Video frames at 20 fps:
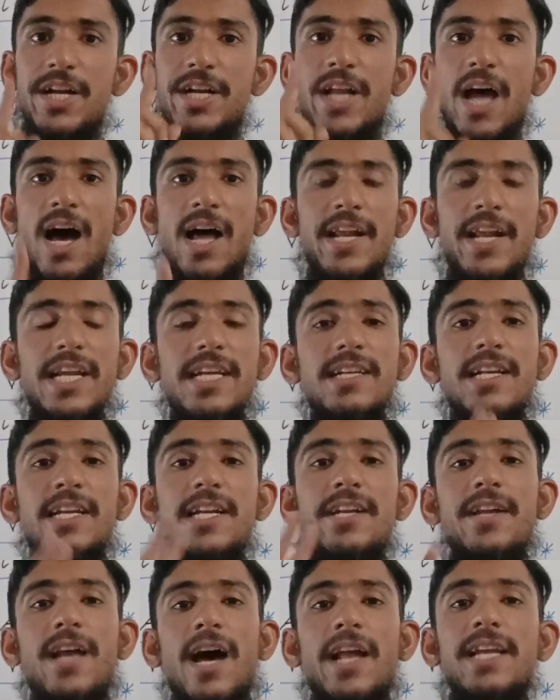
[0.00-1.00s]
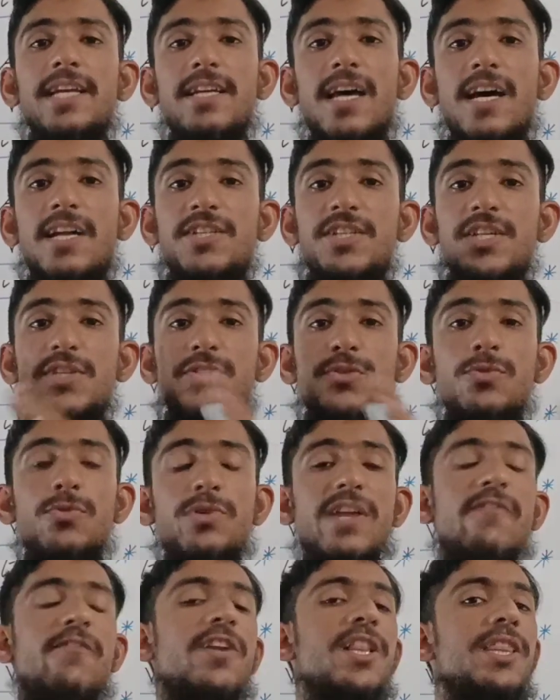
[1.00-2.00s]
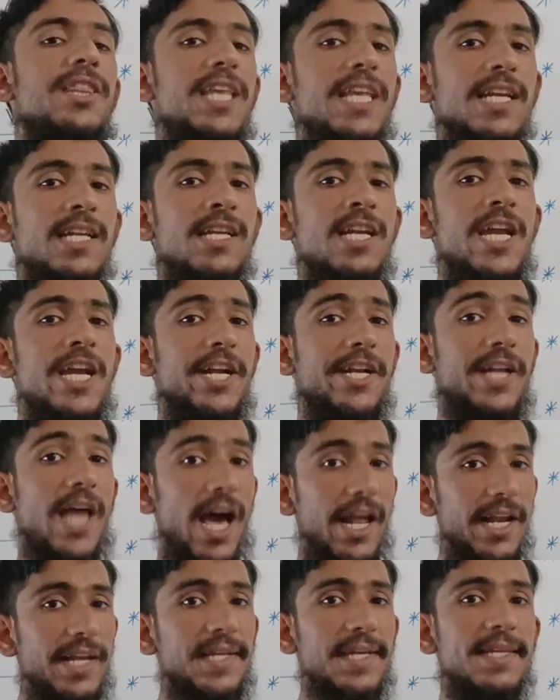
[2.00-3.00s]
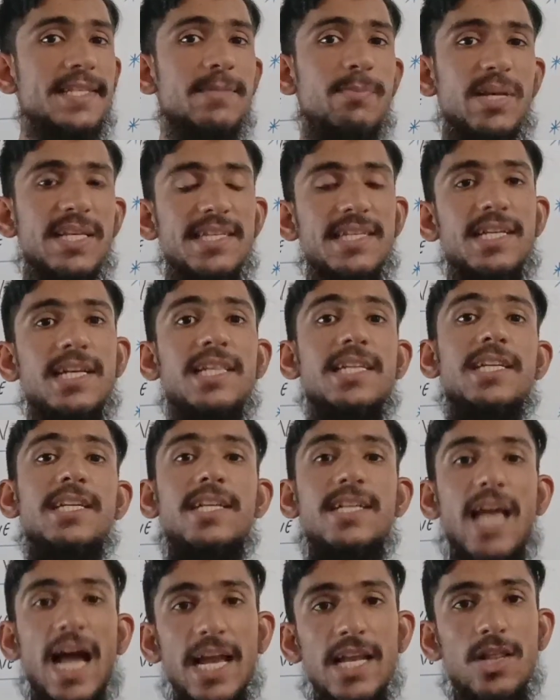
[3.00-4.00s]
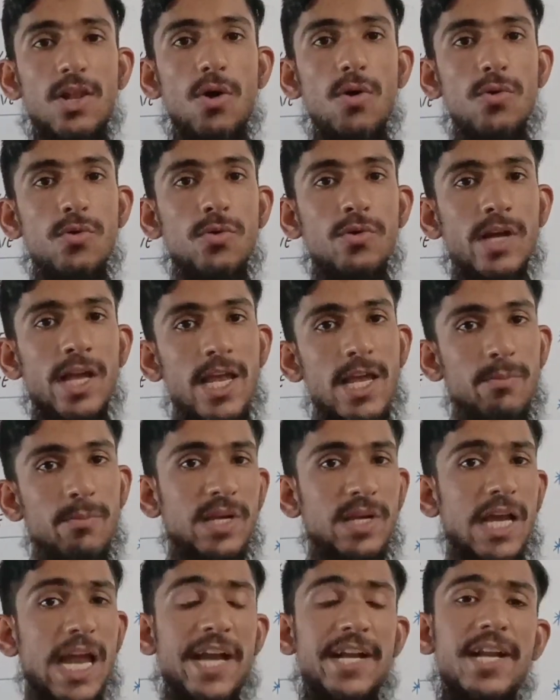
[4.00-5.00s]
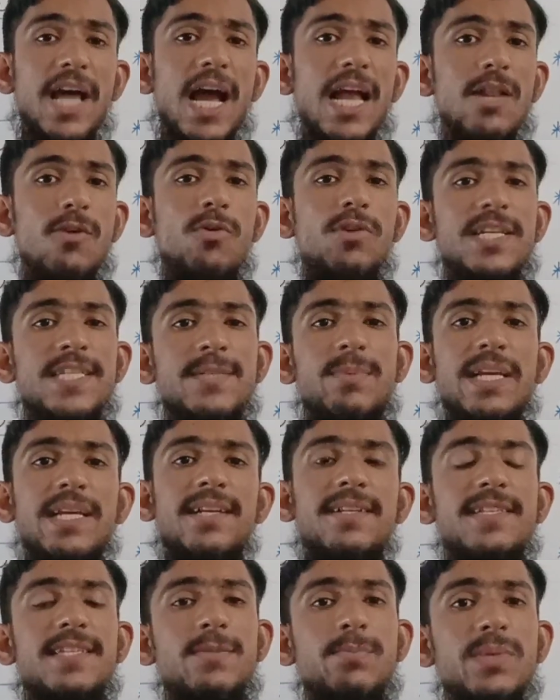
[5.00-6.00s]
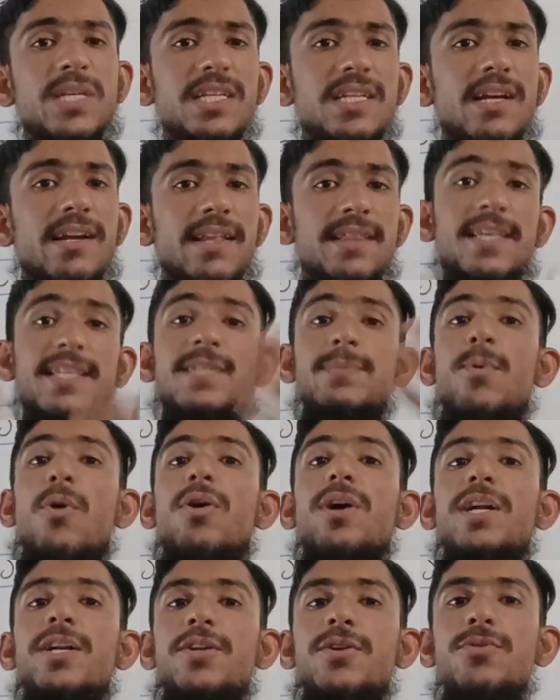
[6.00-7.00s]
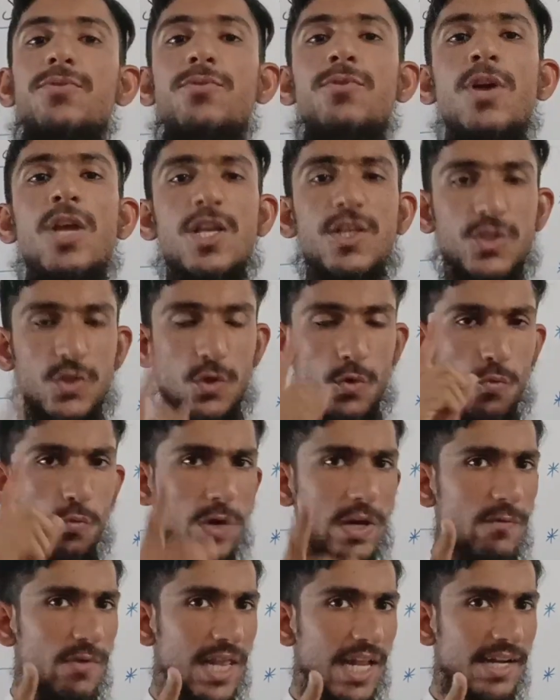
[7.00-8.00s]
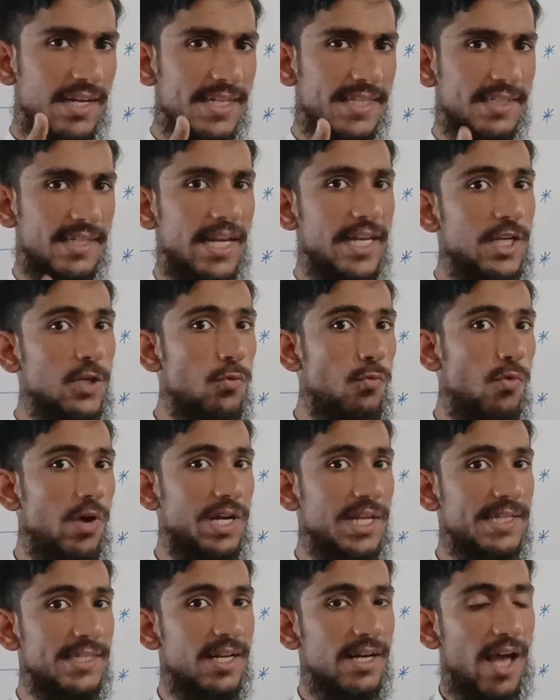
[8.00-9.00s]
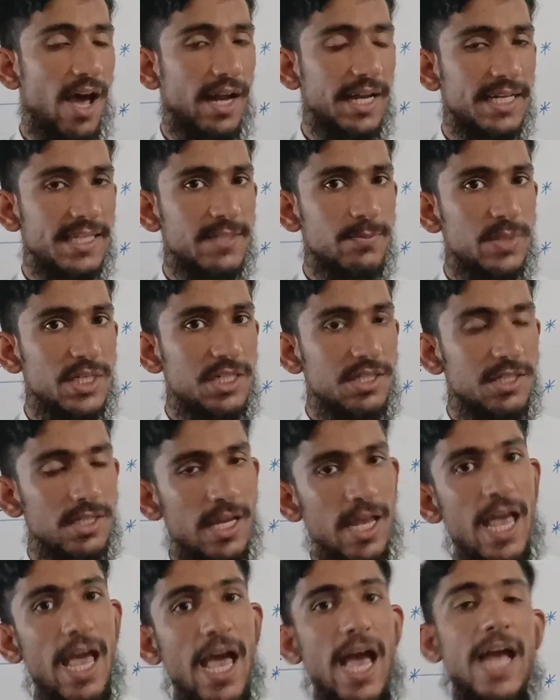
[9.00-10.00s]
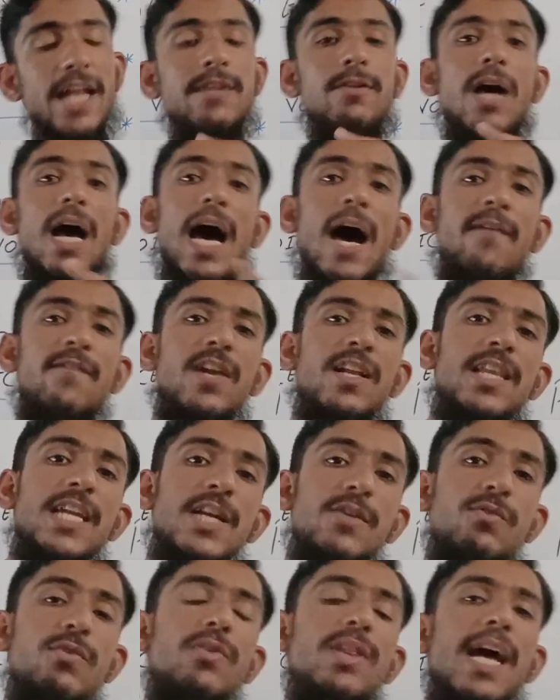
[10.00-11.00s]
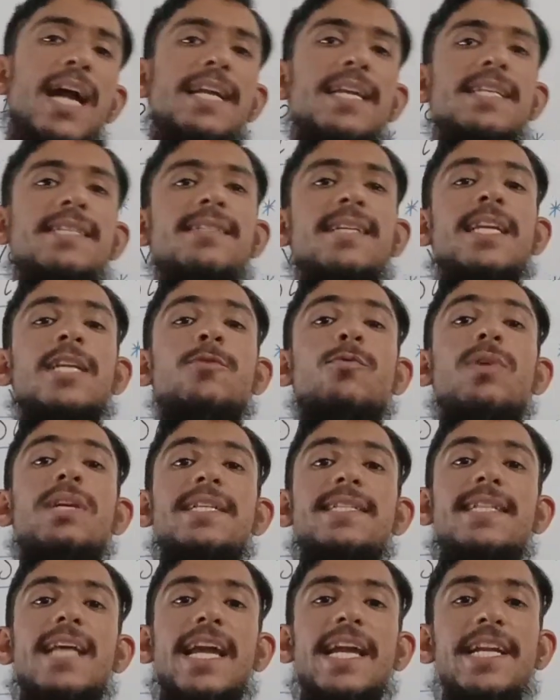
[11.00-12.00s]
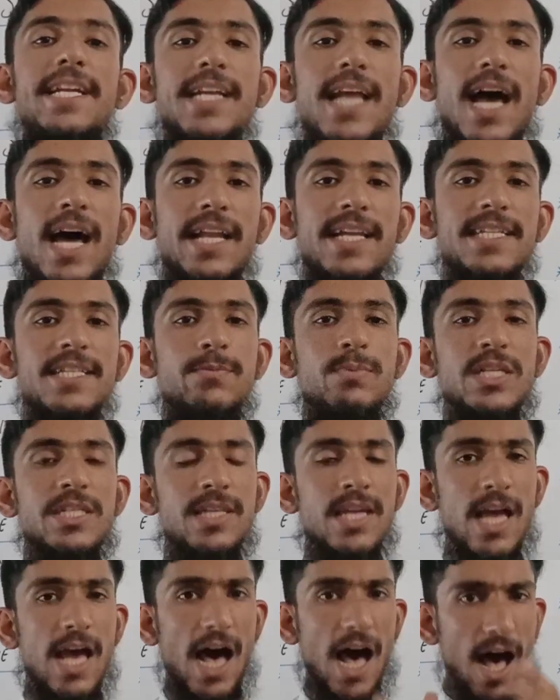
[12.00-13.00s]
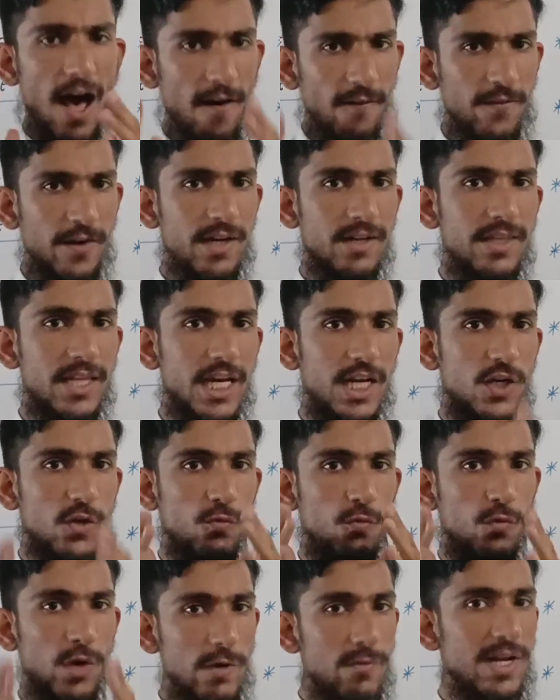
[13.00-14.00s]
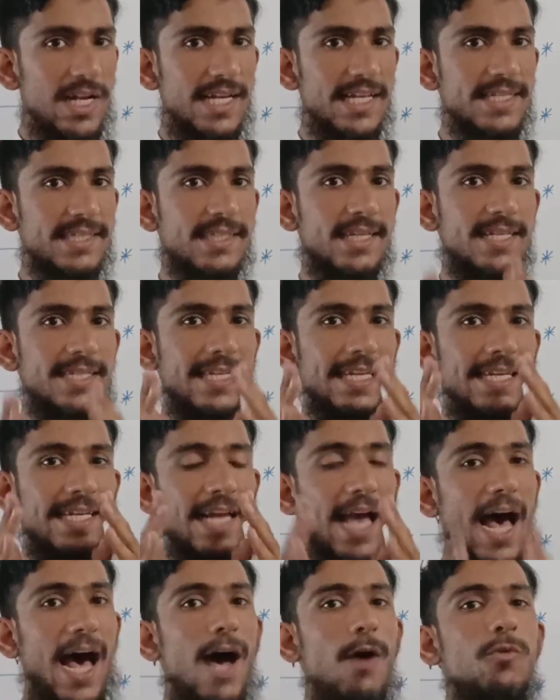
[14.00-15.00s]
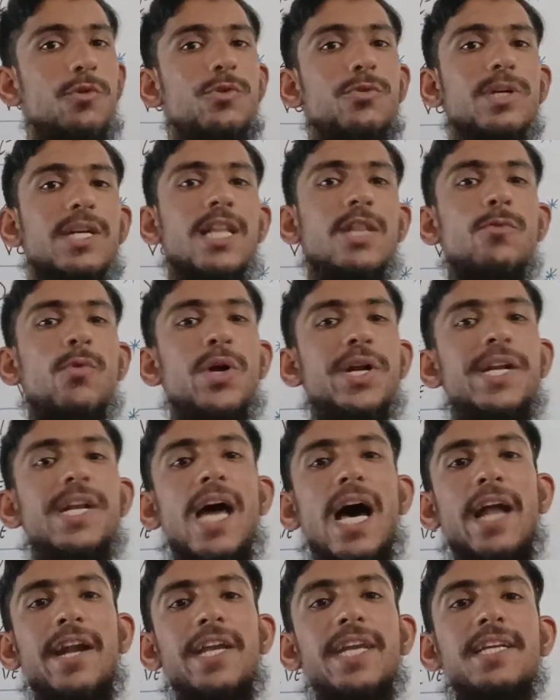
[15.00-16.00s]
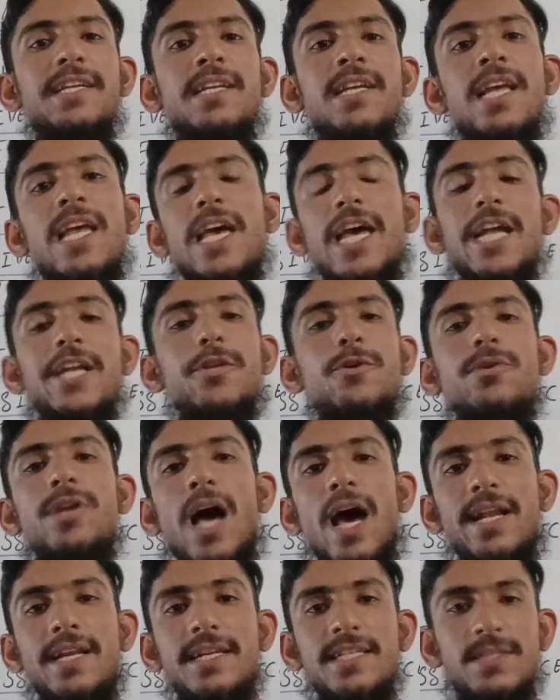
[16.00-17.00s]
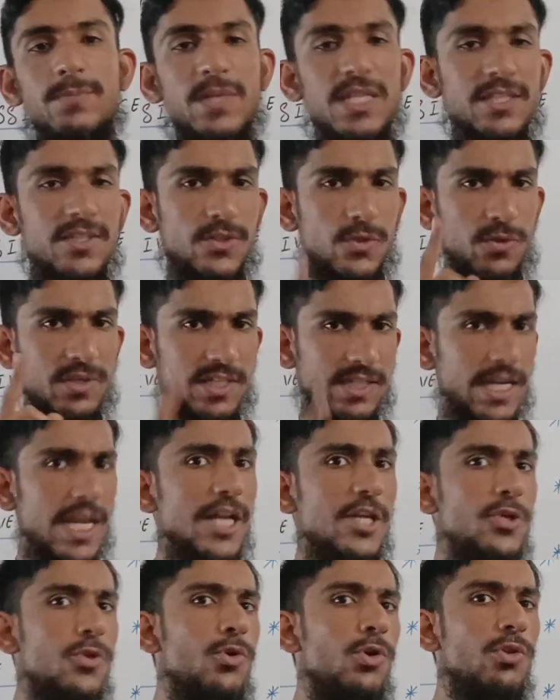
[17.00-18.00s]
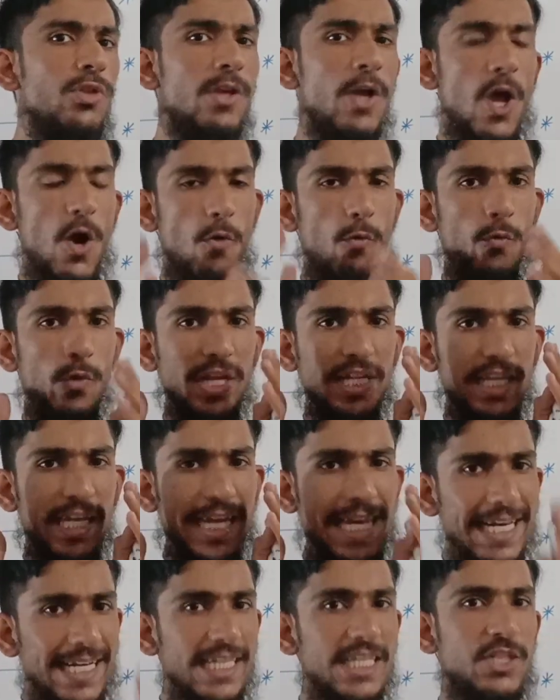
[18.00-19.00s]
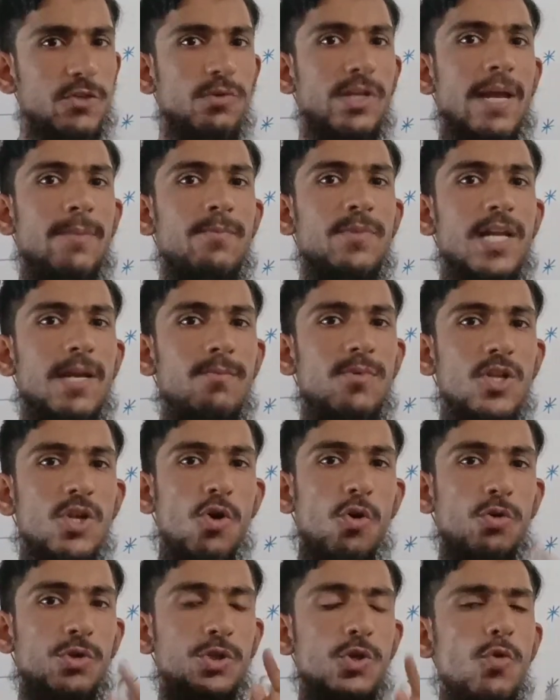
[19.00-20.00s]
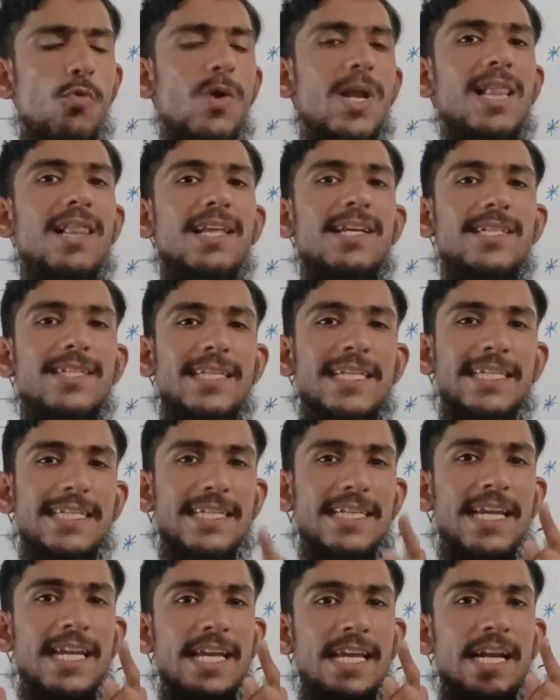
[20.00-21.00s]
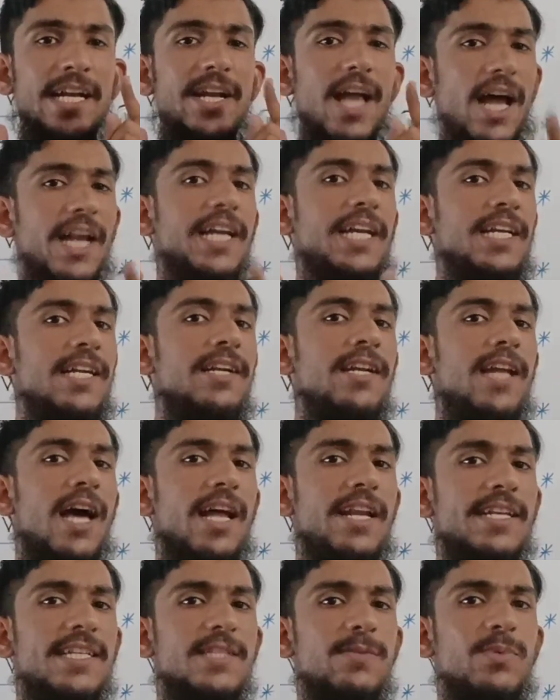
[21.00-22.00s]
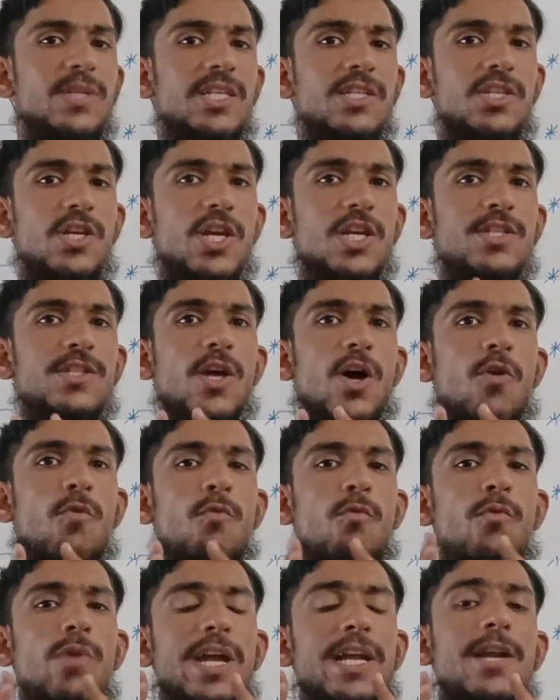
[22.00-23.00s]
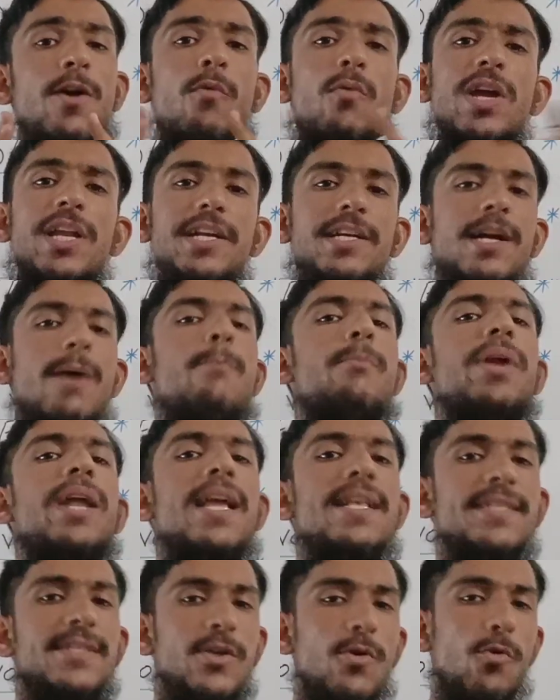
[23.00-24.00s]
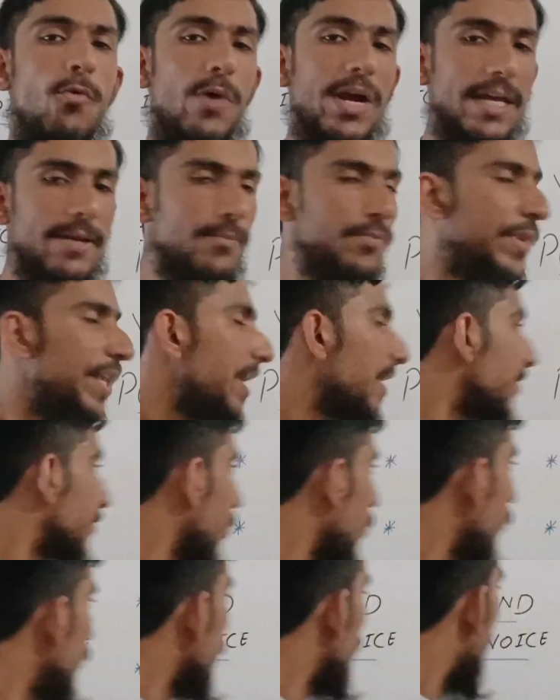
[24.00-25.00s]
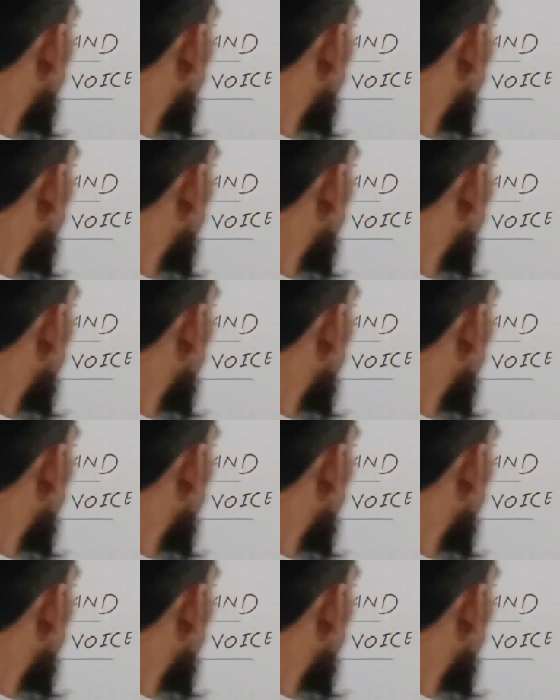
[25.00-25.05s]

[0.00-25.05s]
Direct and indirect are just two different things. Direct is basically dialogue, and dialogue is basically speaker and the spoken to. So we will understanding what is the direct speech, and after that we will understanding what is the indirect speech. After that we will discussing how to convert direct into direct speech. So stay tuned with English with MW. You will learning direct and indirect speech is in a very comprehensive way. So